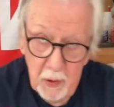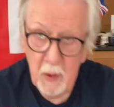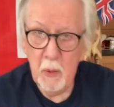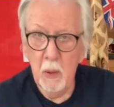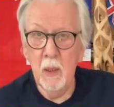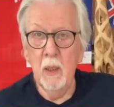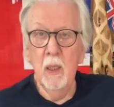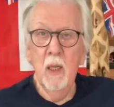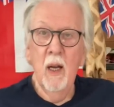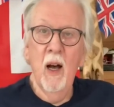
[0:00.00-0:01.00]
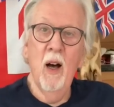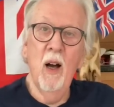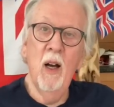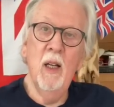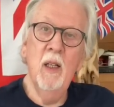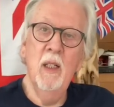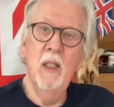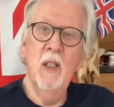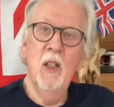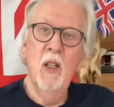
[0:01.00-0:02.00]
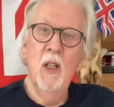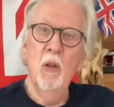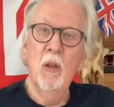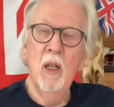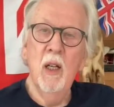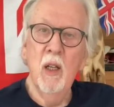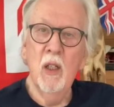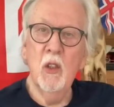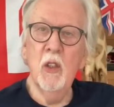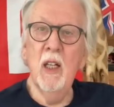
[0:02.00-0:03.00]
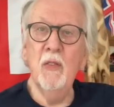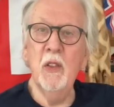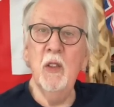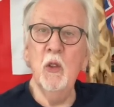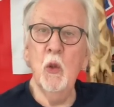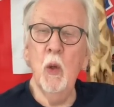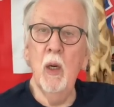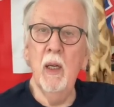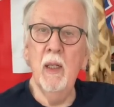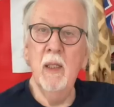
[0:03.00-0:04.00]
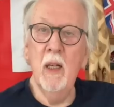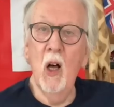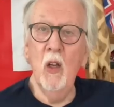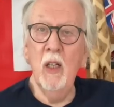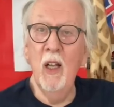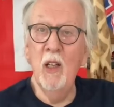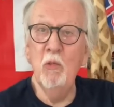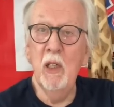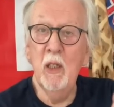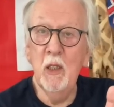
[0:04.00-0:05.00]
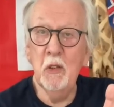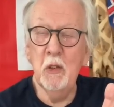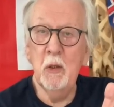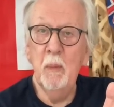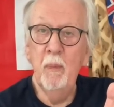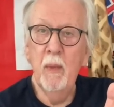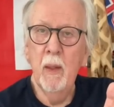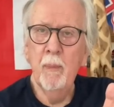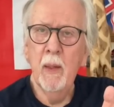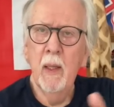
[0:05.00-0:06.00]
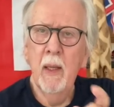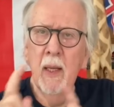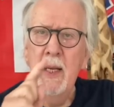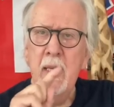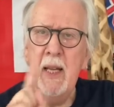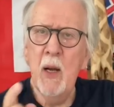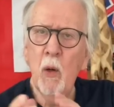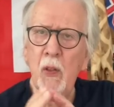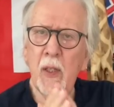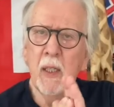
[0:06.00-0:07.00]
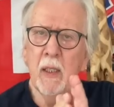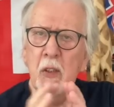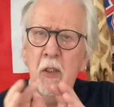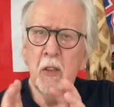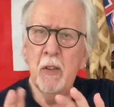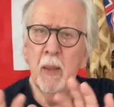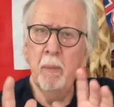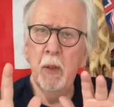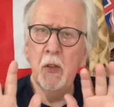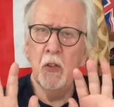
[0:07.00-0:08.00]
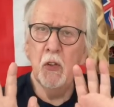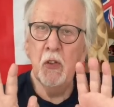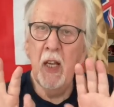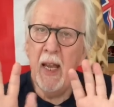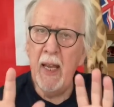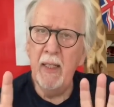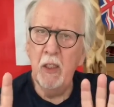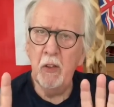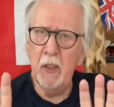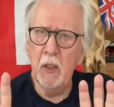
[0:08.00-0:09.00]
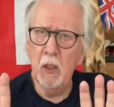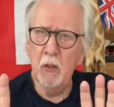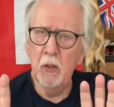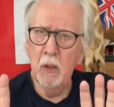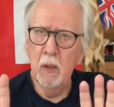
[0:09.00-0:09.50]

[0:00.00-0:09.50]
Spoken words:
to our Good Afternoon Choir online rehearsal. Now, I think this is number 10, is it not?